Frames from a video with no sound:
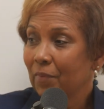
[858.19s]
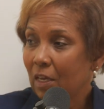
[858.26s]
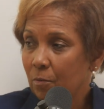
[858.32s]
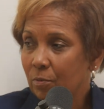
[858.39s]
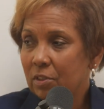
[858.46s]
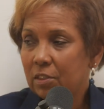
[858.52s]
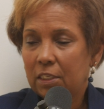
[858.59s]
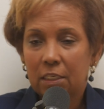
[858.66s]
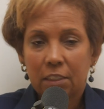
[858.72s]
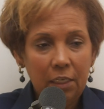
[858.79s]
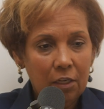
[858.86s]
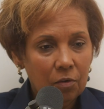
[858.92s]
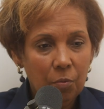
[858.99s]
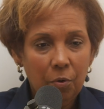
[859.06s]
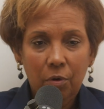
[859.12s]
It was
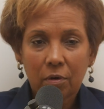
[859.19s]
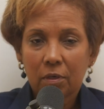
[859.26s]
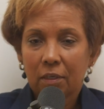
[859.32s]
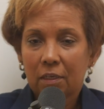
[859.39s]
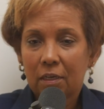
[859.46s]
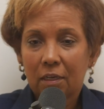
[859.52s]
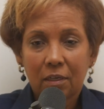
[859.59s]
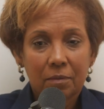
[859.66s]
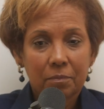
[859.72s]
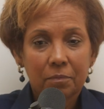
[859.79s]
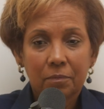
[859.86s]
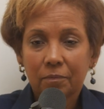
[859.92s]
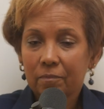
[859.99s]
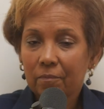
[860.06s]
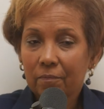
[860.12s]
detailed work,
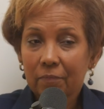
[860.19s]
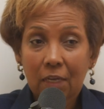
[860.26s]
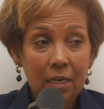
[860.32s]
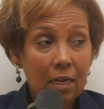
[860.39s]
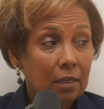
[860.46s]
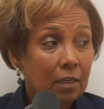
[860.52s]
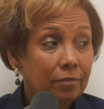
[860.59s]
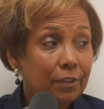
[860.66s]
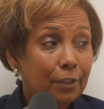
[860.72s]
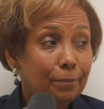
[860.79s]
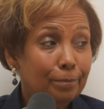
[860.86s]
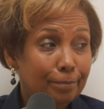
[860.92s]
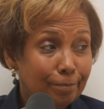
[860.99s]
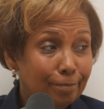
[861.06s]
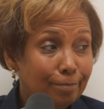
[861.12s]
and I loved it.